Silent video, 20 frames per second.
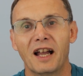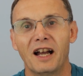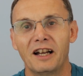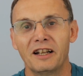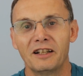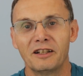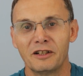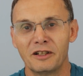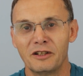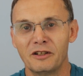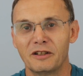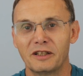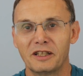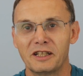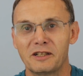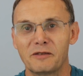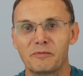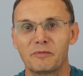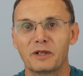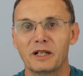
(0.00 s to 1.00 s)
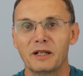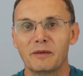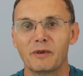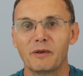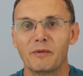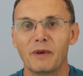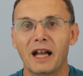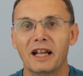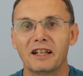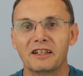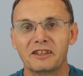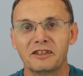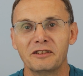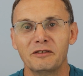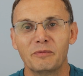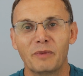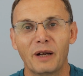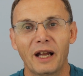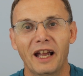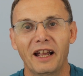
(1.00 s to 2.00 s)
And I hooked this bream about
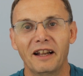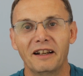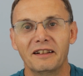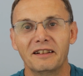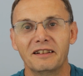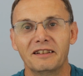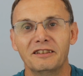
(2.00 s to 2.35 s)
£2.